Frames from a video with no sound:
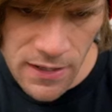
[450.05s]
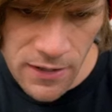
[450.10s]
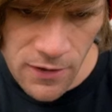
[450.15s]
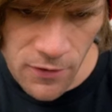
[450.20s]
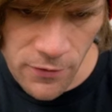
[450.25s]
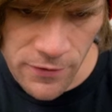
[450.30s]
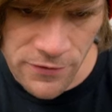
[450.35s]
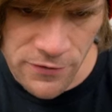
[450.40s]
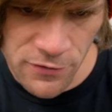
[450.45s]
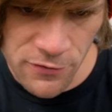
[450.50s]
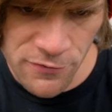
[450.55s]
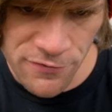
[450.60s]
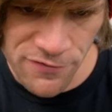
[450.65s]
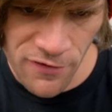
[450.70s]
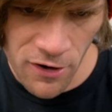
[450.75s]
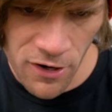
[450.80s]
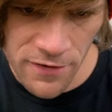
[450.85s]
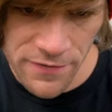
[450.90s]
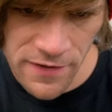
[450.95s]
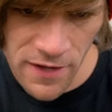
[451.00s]
going too
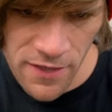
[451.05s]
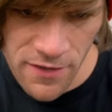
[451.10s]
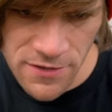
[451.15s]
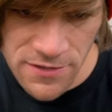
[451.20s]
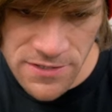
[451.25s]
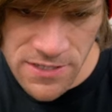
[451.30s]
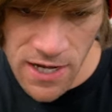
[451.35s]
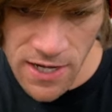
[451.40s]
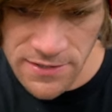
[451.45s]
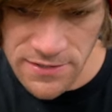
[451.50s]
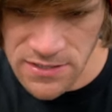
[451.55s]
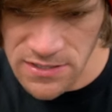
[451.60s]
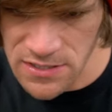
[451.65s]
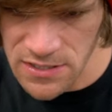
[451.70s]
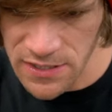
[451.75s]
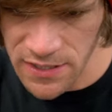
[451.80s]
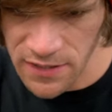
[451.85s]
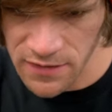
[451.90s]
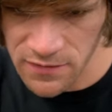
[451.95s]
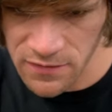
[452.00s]
far on the other side and
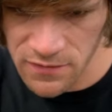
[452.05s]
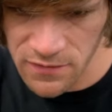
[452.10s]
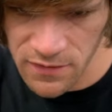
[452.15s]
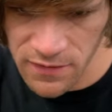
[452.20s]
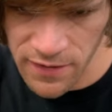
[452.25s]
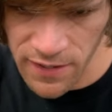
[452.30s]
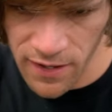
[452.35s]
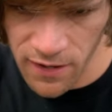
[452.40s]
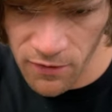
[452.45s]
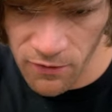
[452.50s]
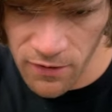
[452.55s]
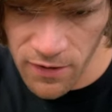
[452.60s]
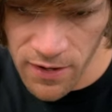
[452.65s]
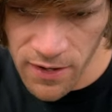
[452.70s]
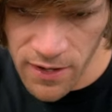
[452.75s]
seeing it stick out,